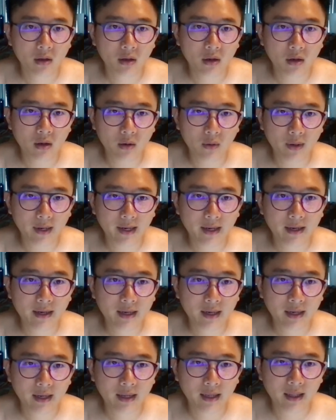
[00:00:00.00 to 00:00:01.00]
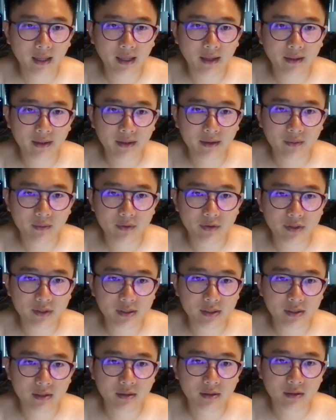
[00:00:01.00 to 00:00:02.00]
array length, which is
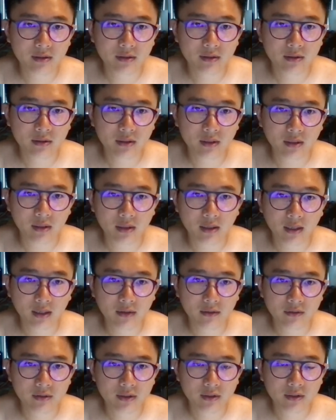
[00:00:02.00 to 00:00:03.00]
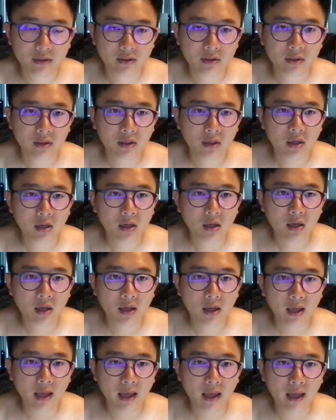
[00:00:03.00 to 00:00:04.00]
count,
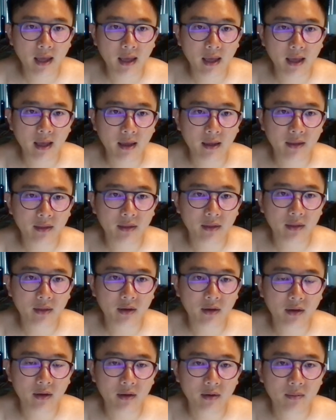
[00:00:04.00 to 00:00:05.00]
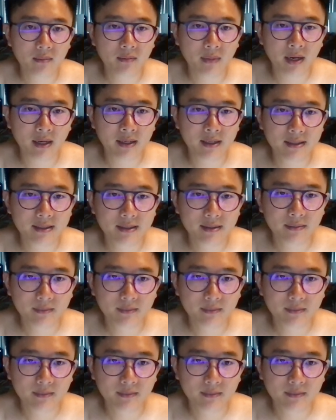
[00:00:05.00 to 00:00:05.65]
and minus